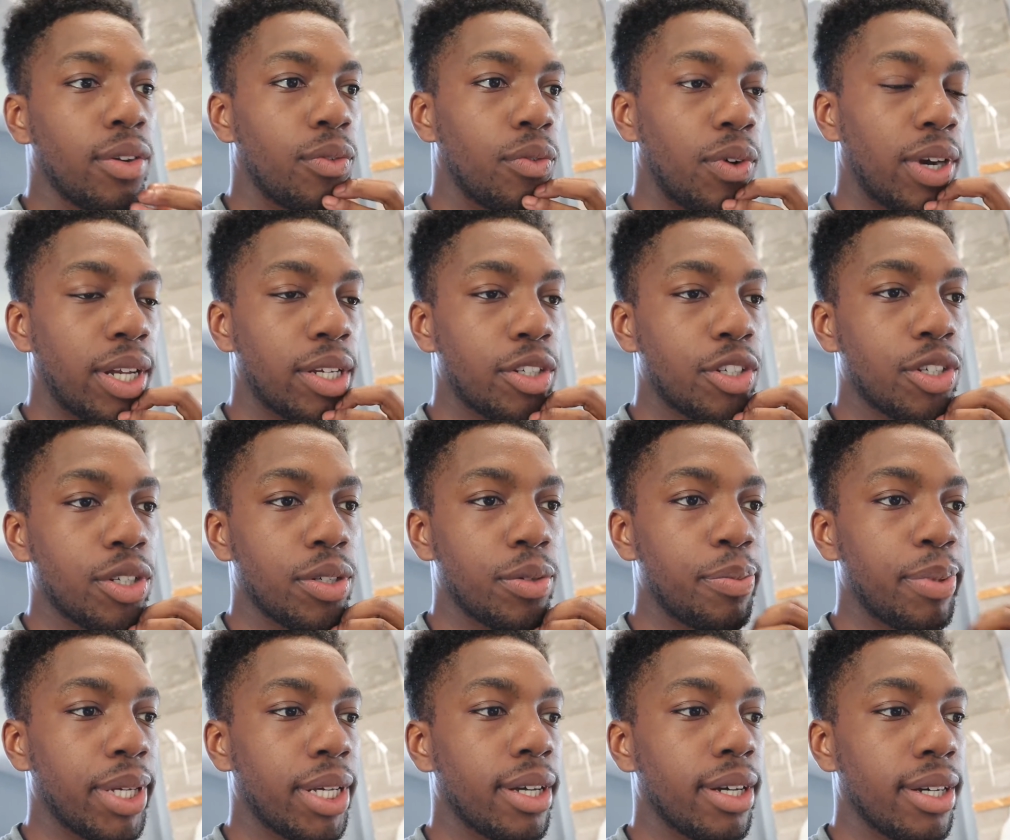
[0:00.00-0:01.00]
wrench,
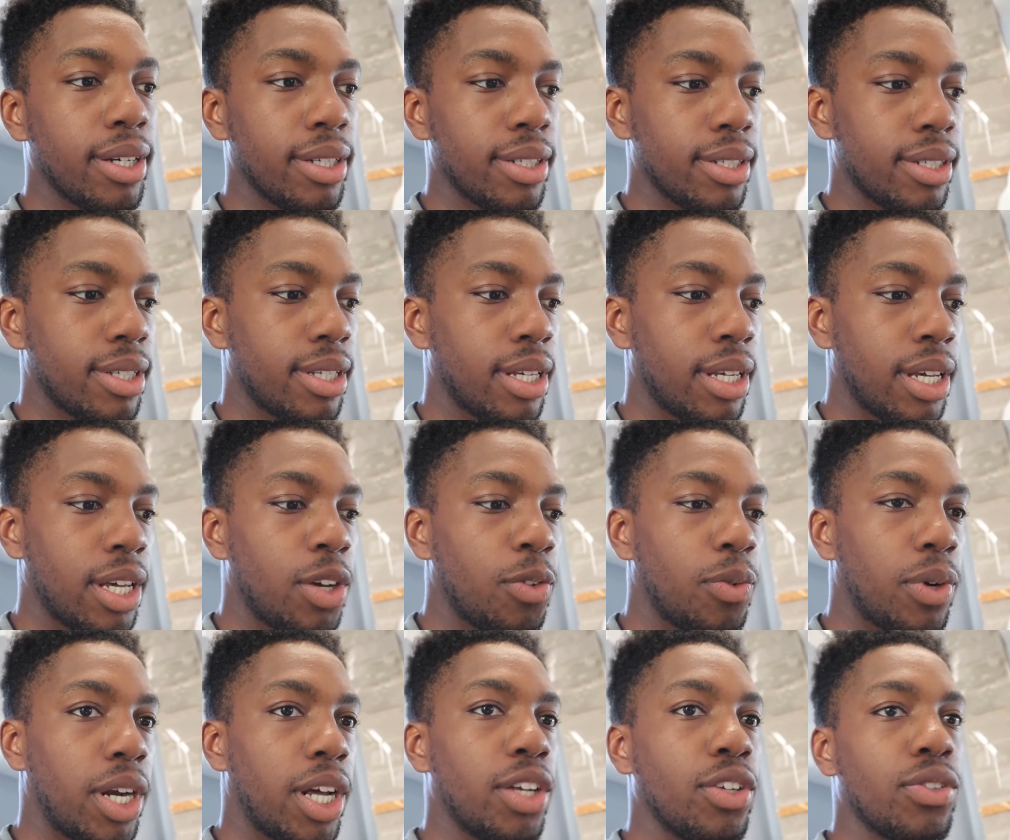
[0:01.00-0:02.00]
because
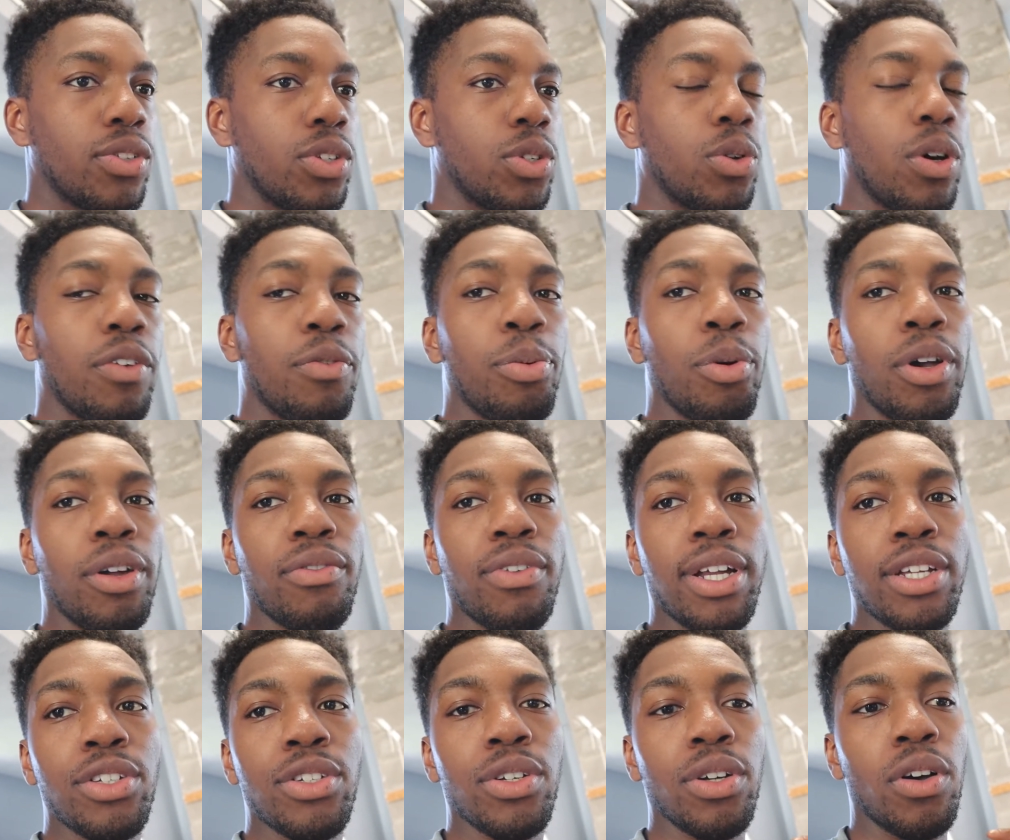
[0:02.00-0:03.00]
when I used a 12-point
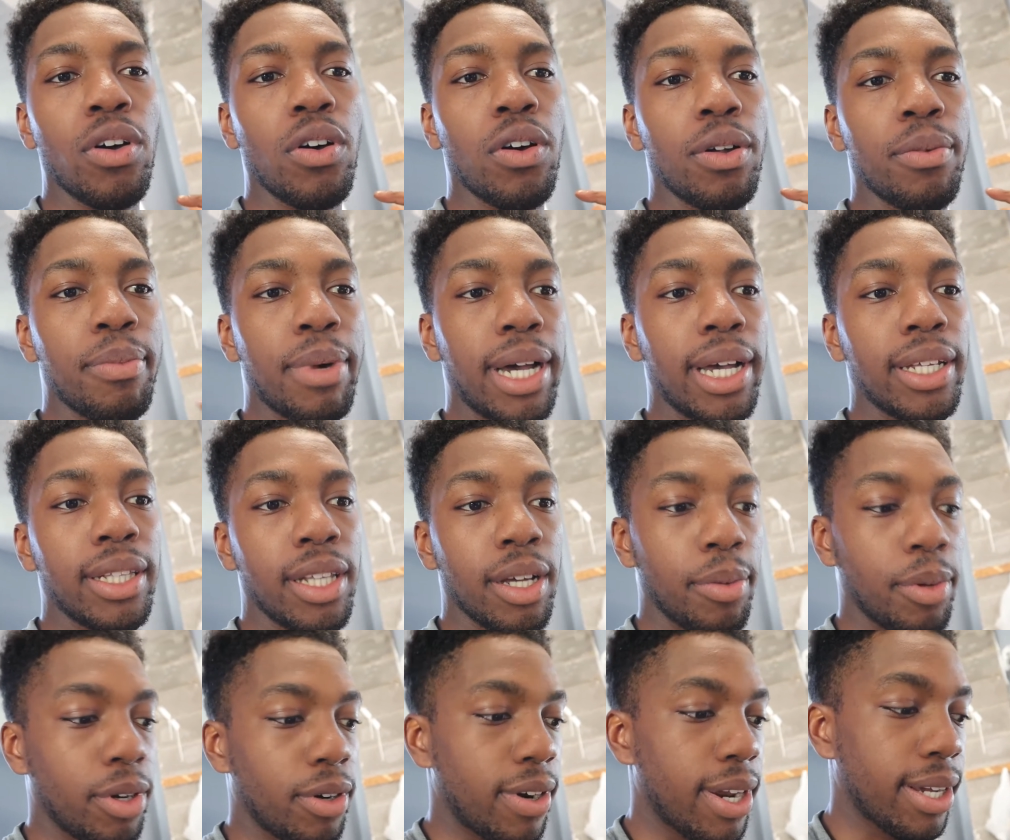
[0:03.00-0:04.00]
wrench on my
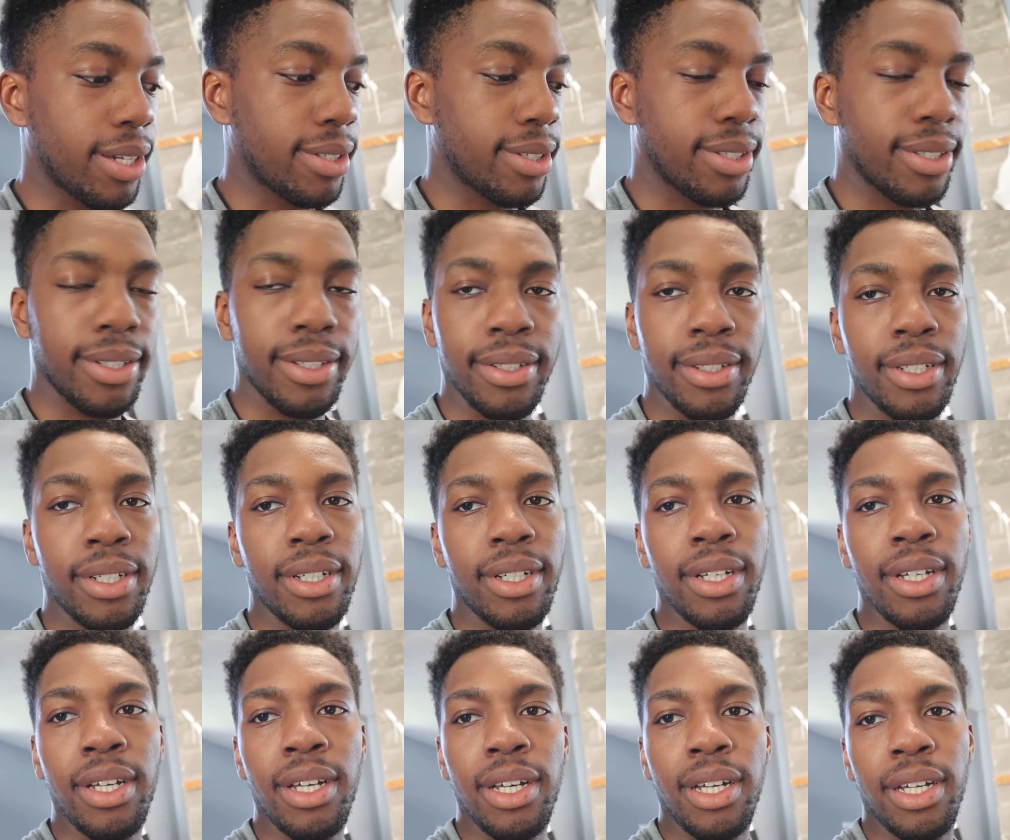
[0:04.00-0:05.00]
WRX,
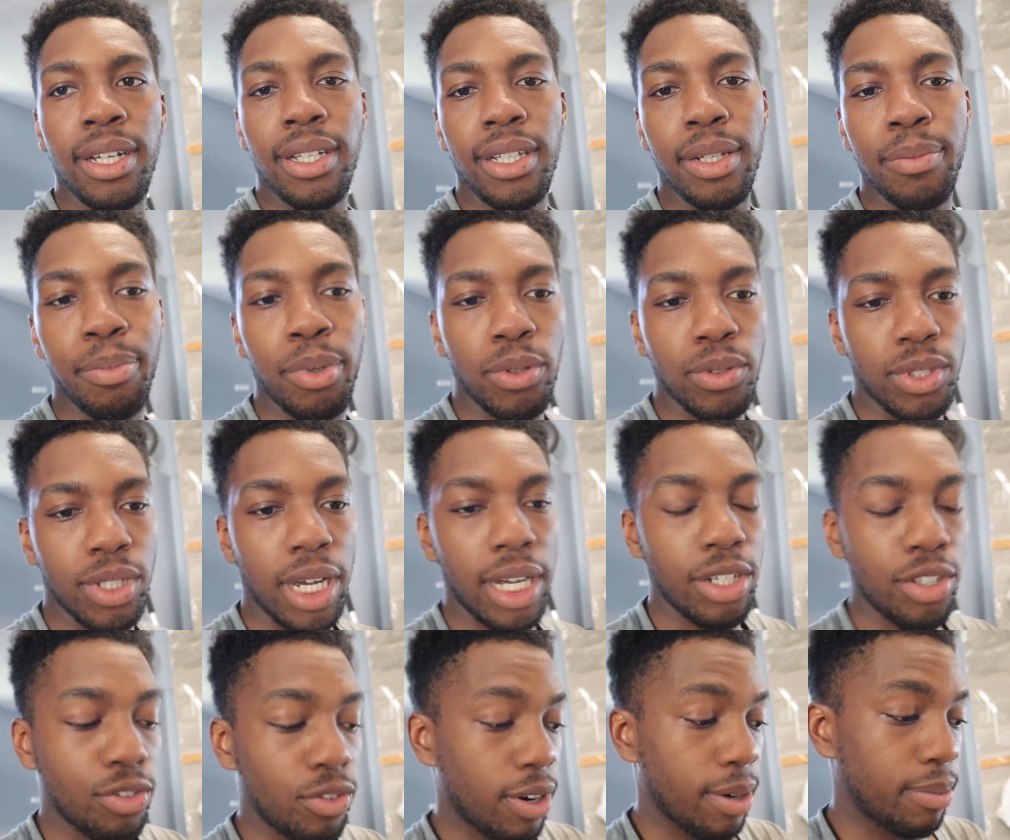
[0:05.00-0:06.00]
the bolts
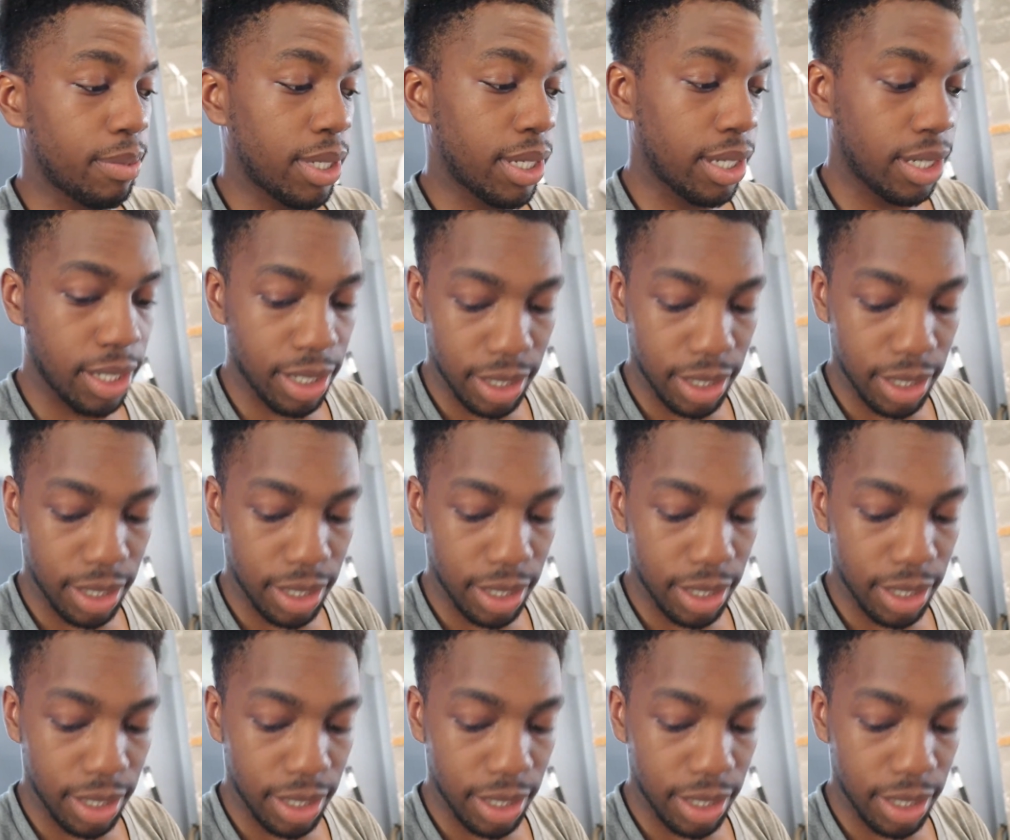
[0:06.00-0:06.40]
got stripped.